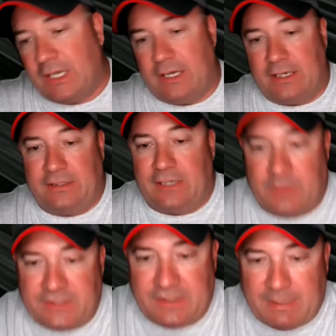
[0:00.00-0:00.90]

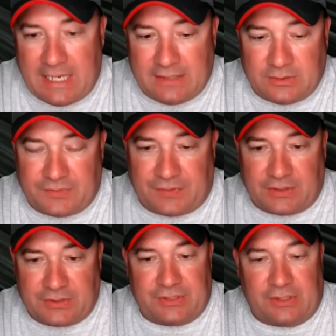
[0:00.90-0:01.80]
Always the bad news
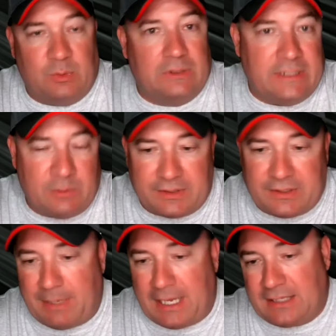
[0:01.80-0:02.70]
first. So we'll lead with
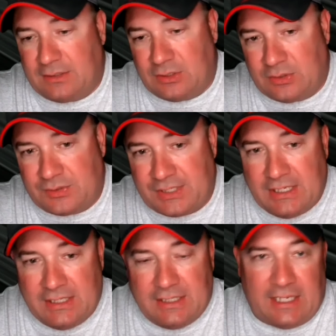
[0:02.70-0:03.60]
the bad news,
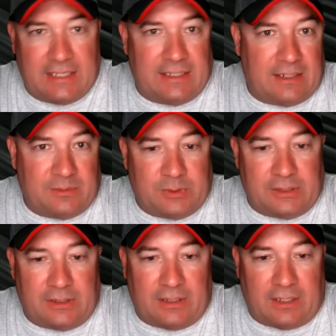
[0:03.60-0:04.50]
and then
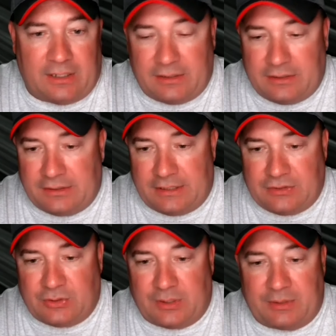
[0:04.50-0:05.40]
we'll
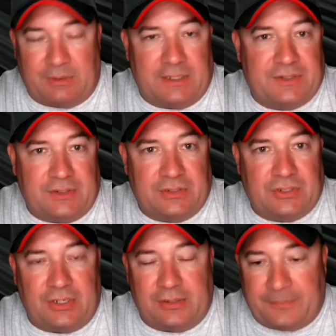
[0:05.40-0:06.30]
enjoy the rest of the
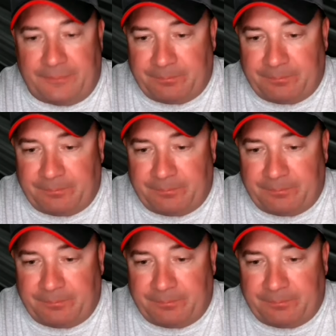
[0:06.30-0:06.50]
show